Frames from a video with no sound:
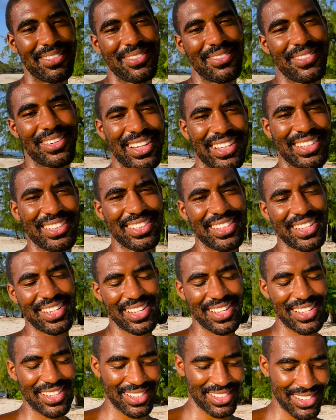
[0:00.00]
But it's
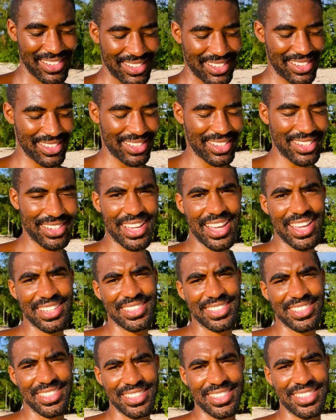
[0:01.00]
a
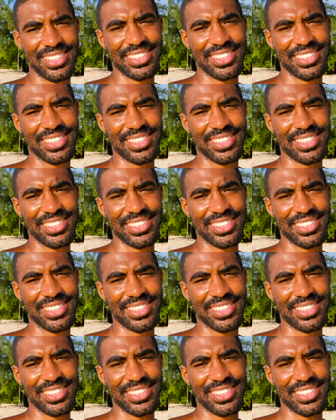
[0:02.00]
nice...